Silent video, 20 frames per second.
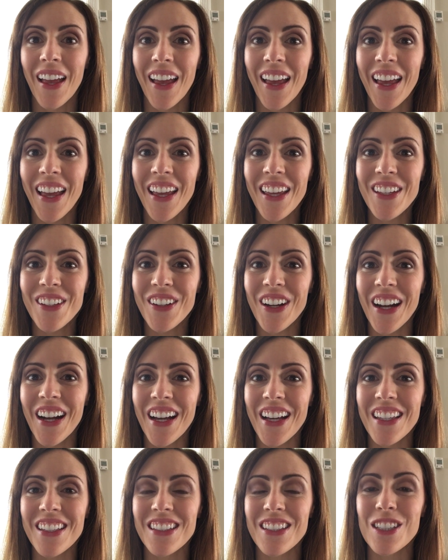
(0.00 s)
Hey you
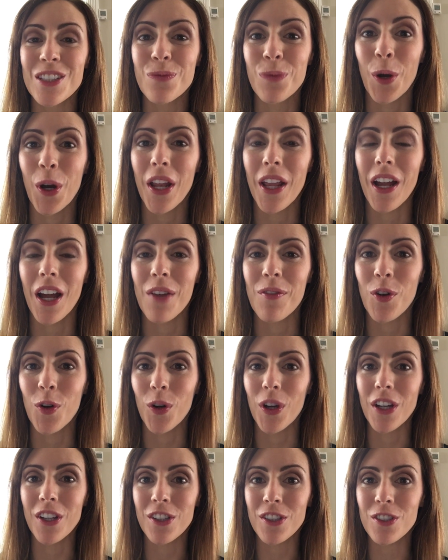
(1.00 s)
guys, this morning I'm
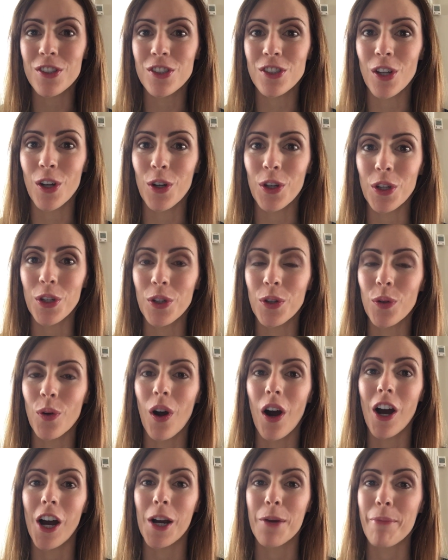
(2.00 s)
going to show you
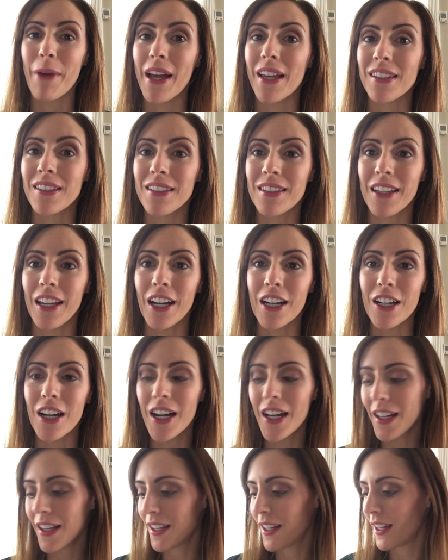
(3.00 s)
our
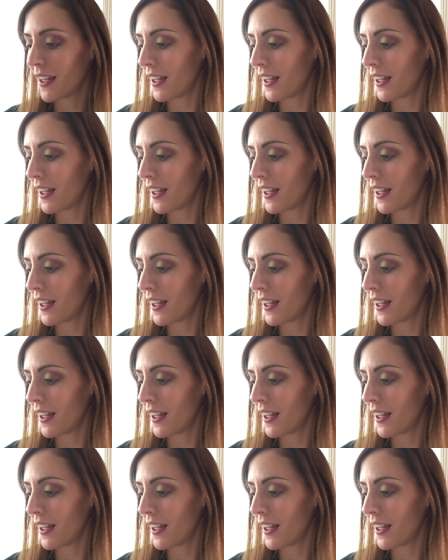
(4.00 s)
mascara.